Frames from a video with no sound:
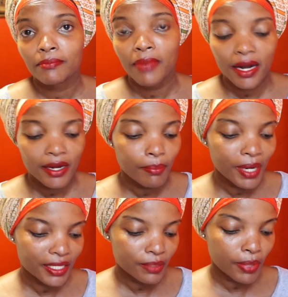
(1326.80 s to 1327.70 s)
money
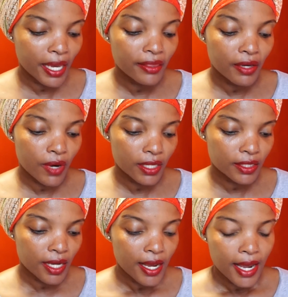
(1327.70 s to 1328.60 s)
plus paying the
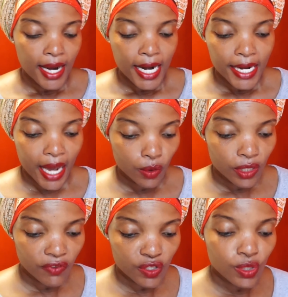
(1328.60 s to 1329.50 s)
rent. Now,
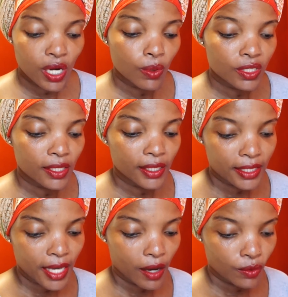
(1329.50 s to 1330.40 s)
David Jr. was in
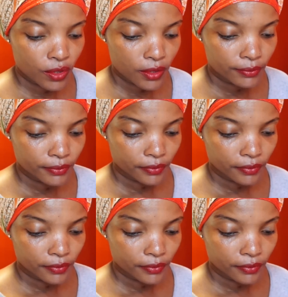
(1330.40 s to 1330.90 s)
this house,